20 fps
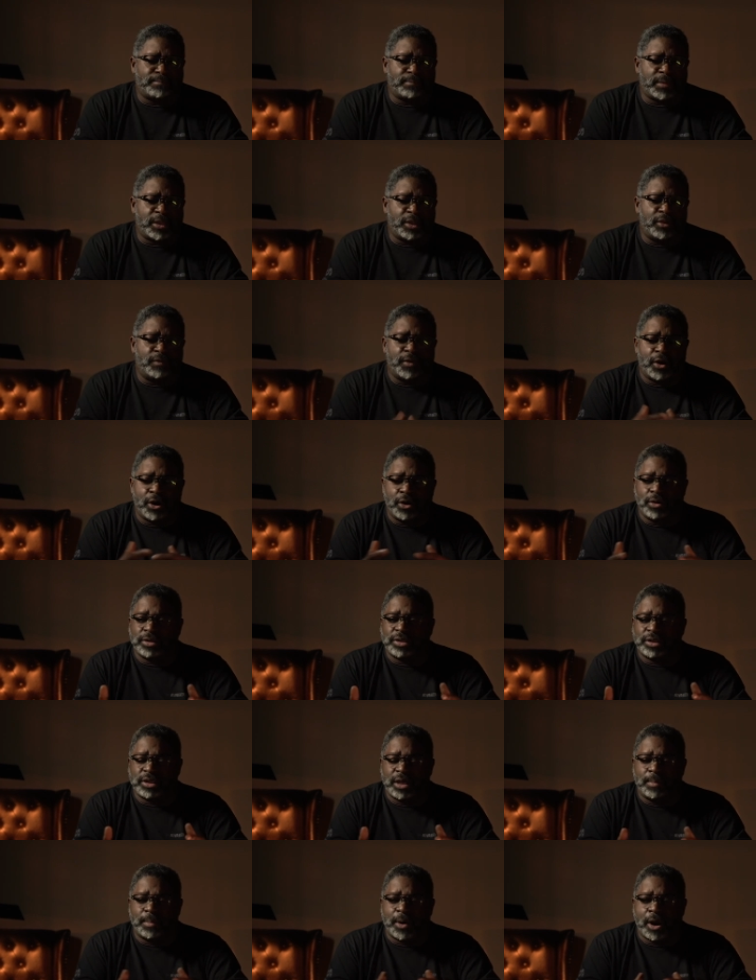You've heard
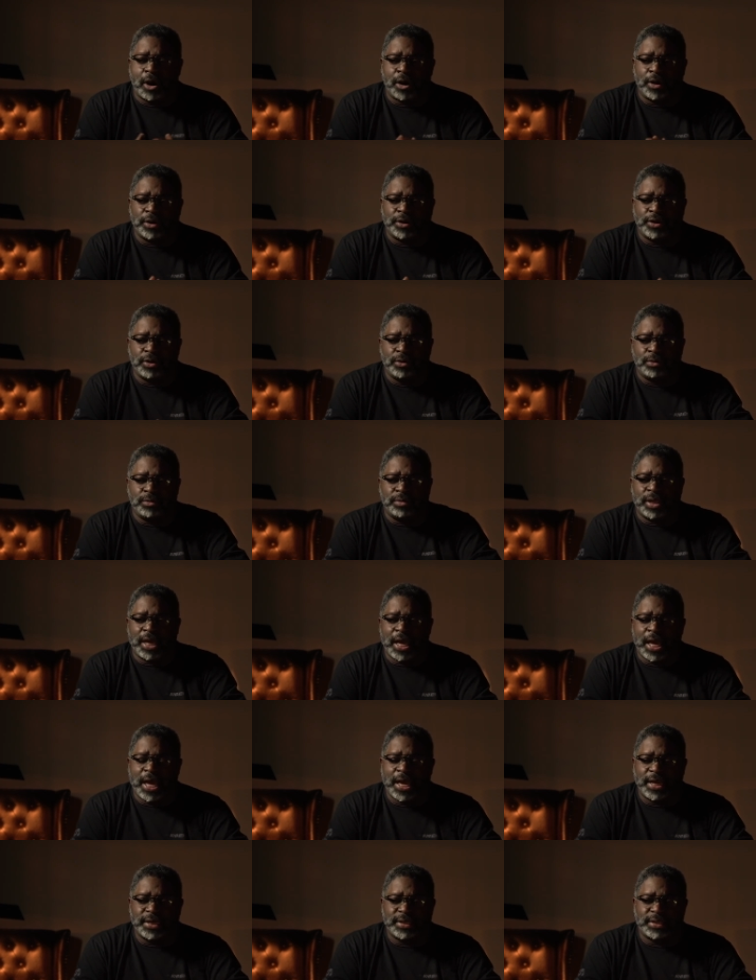some argue
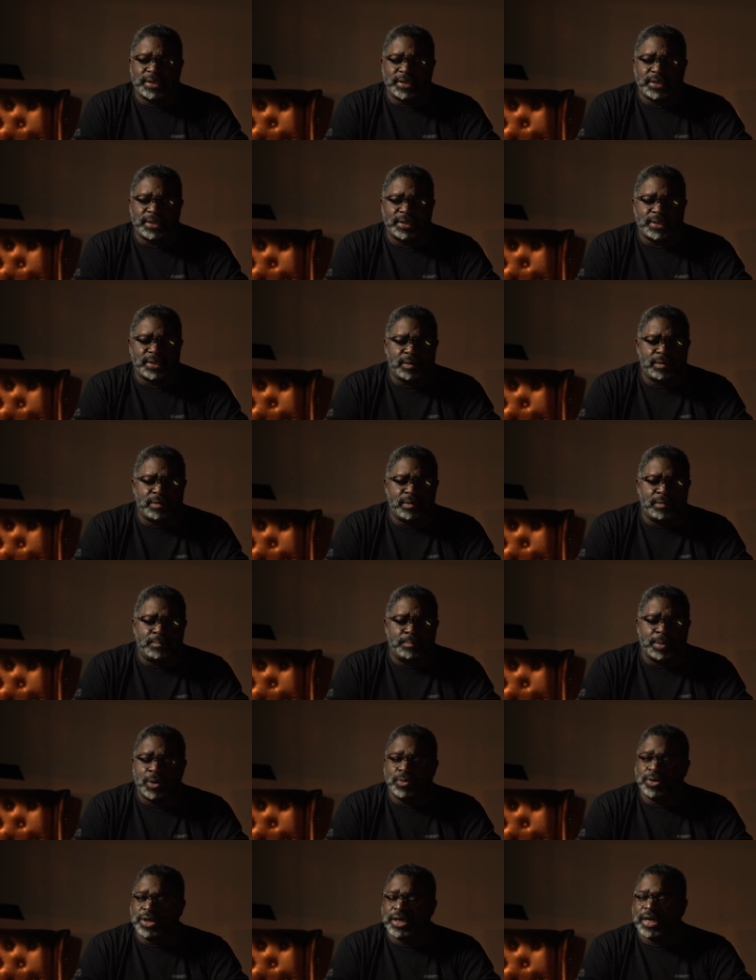that
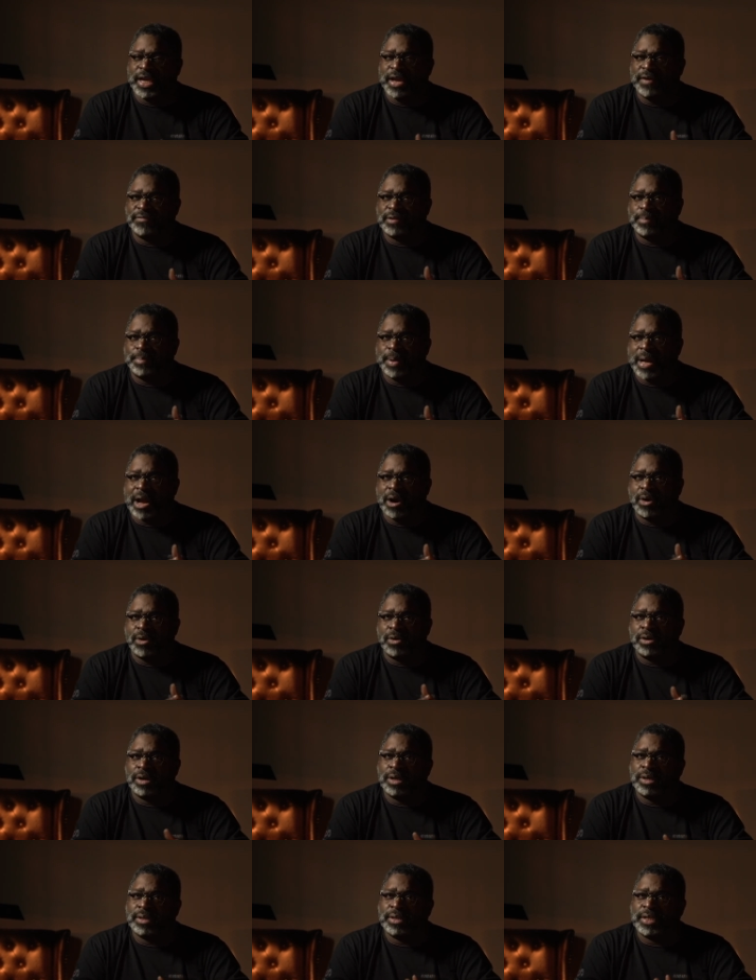Bo didn't have the
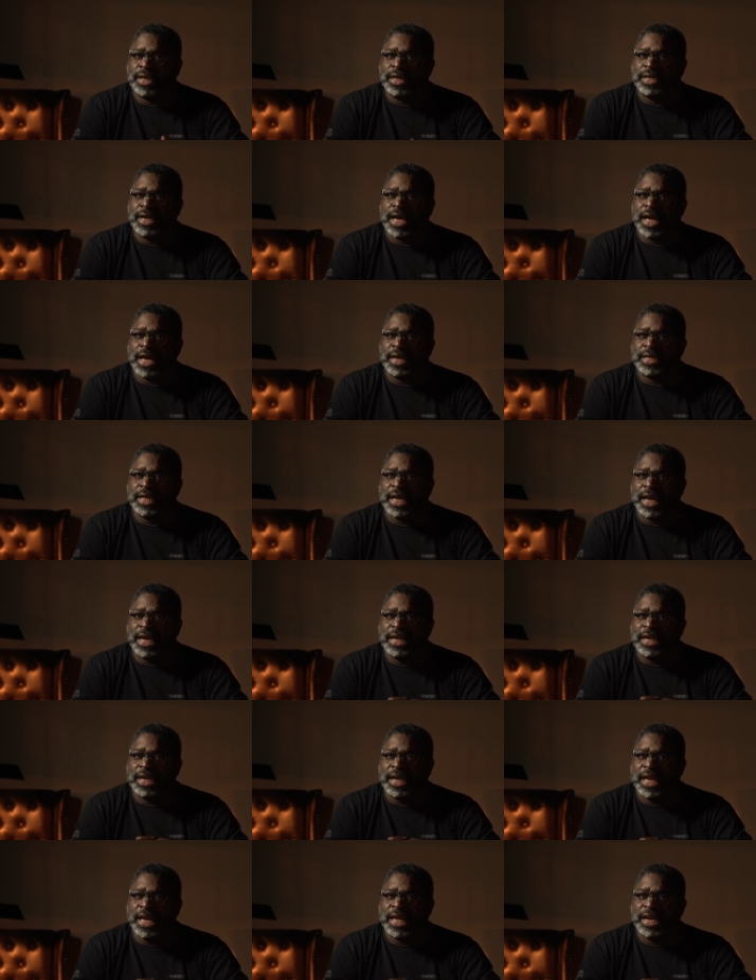power that Don
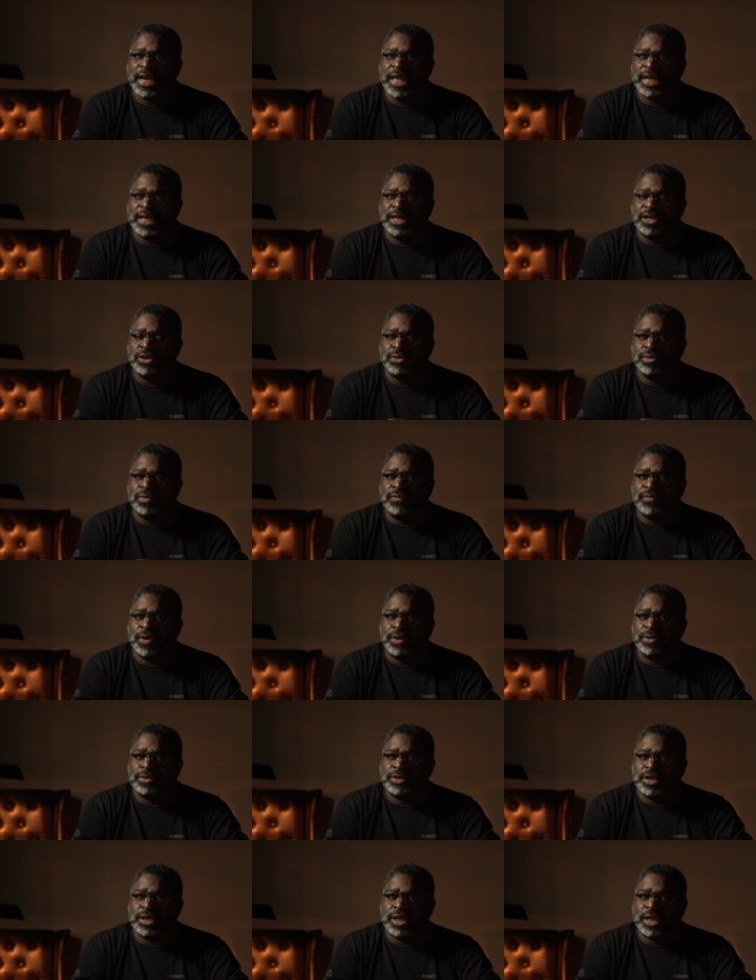Canham had at the
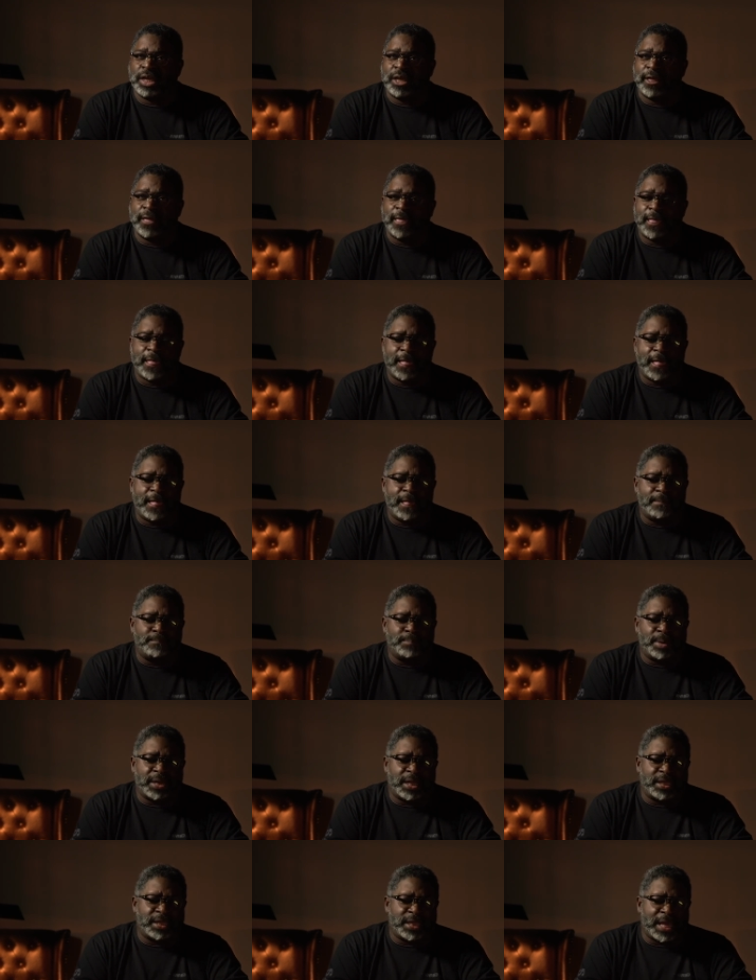university,
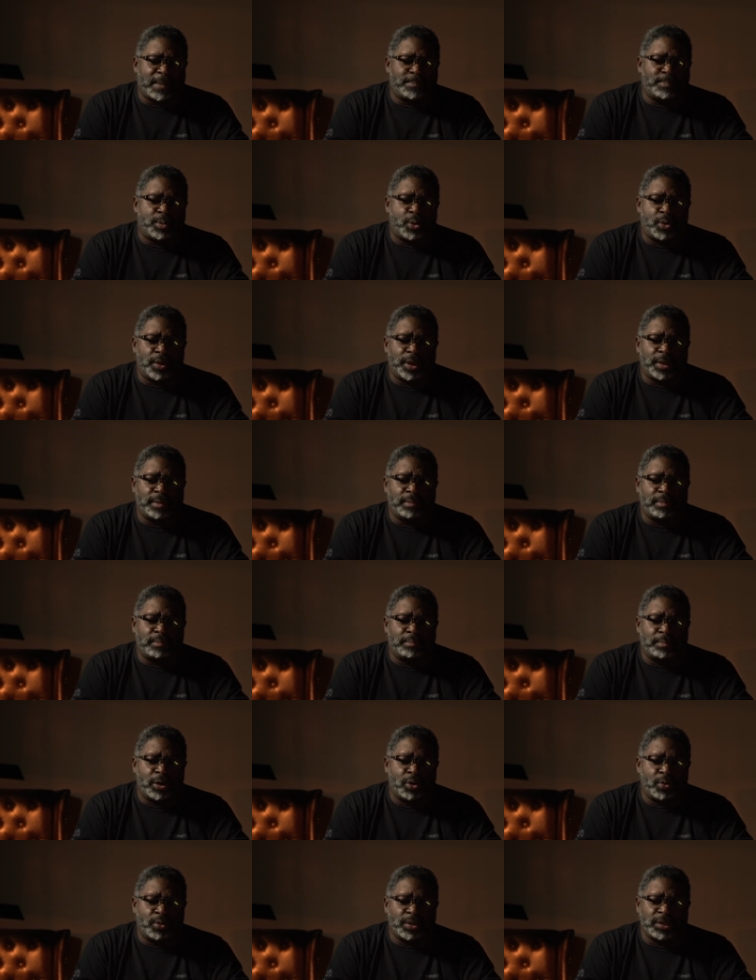but at that point,
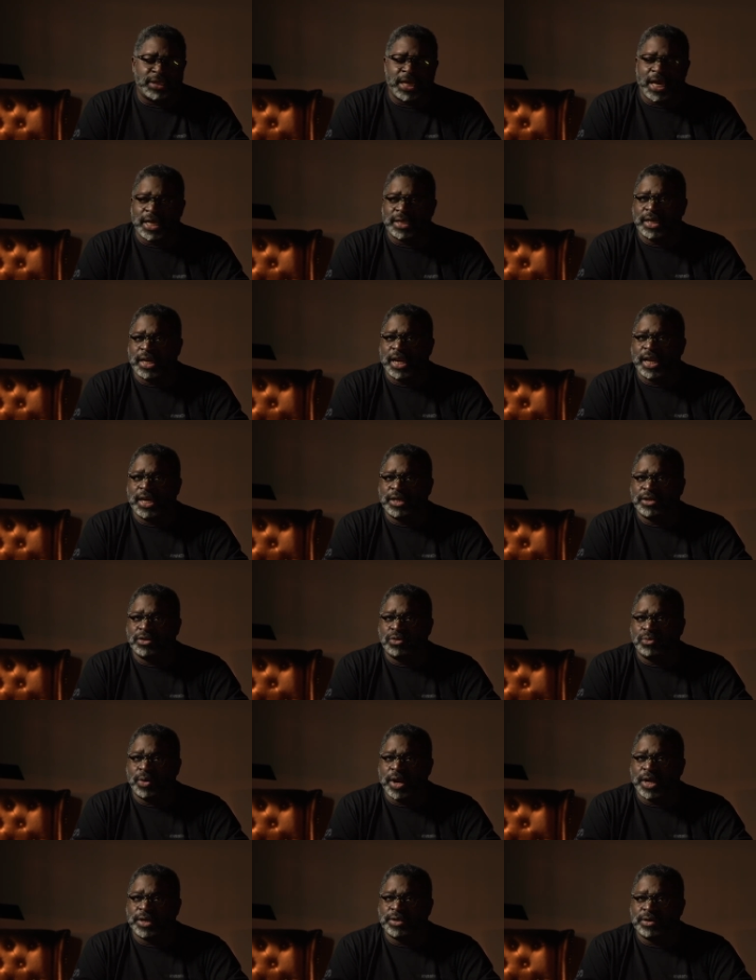Bo was athletic
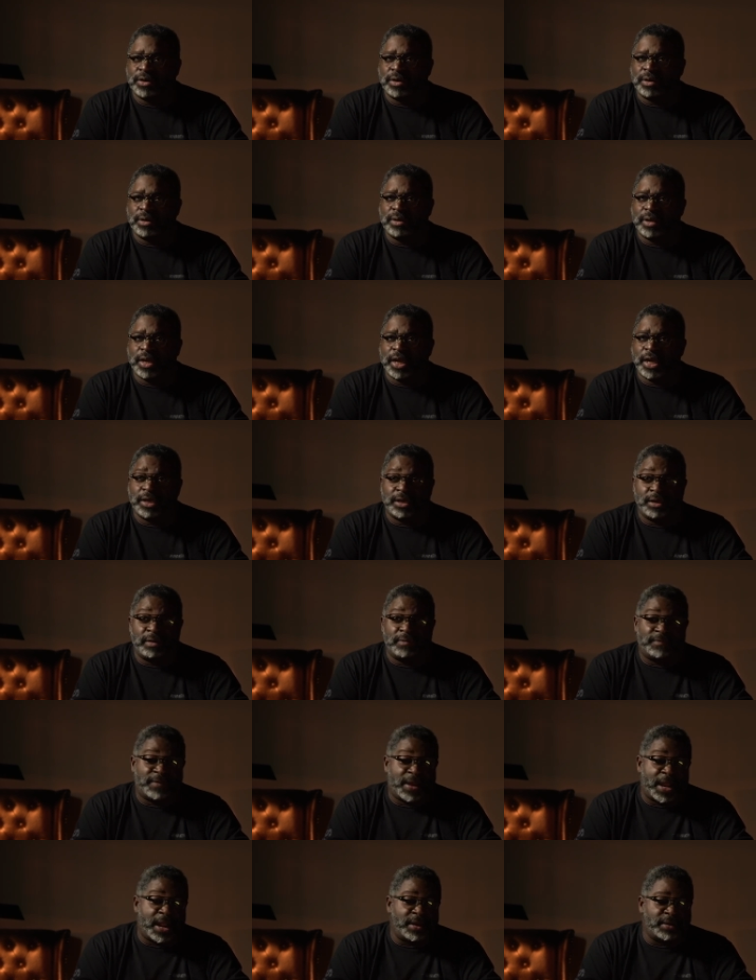director and could have
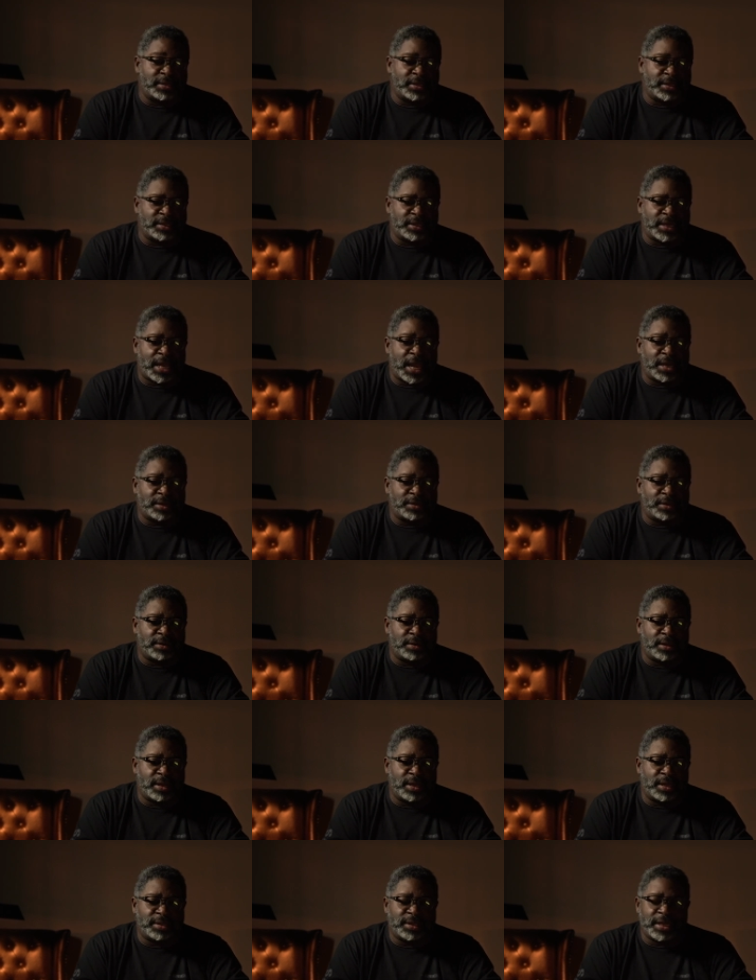fired this doctor.
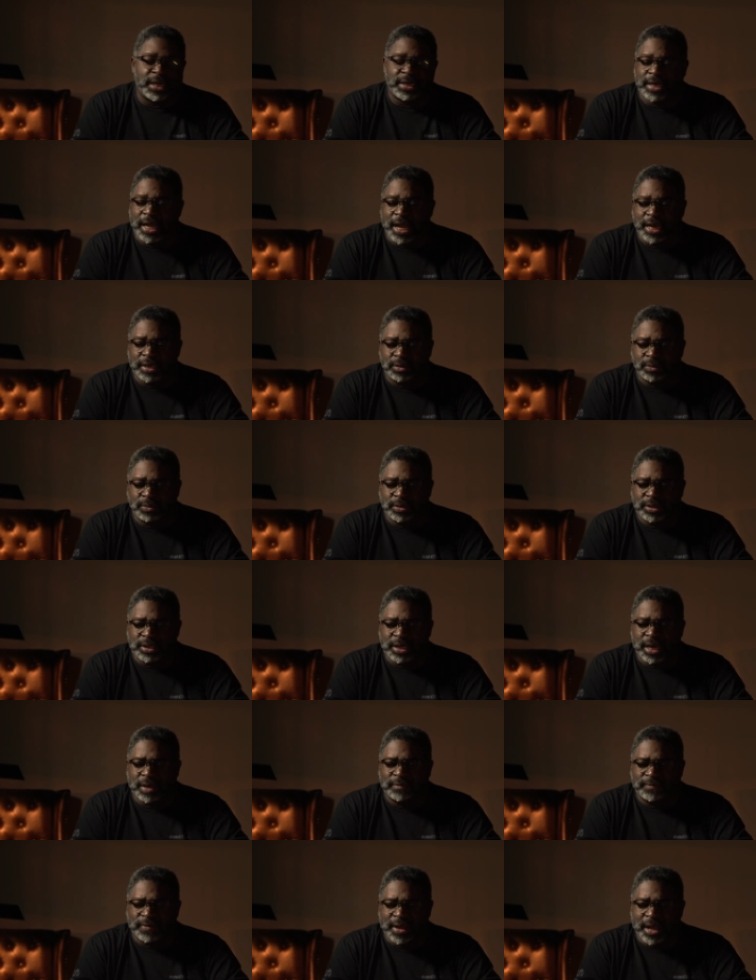That doctor was
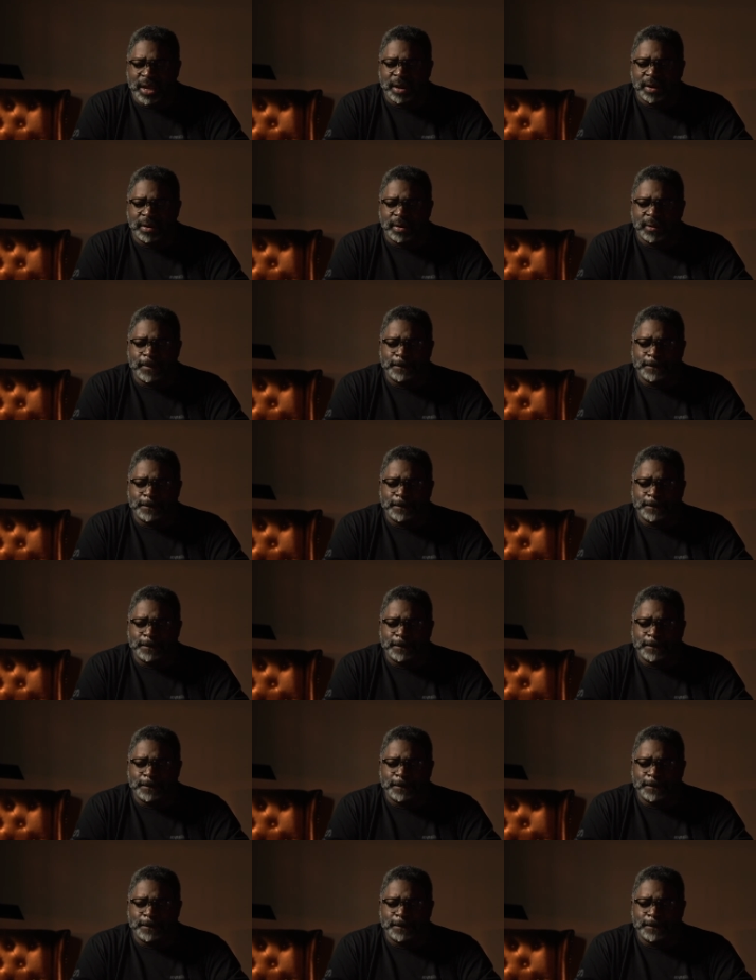not fired.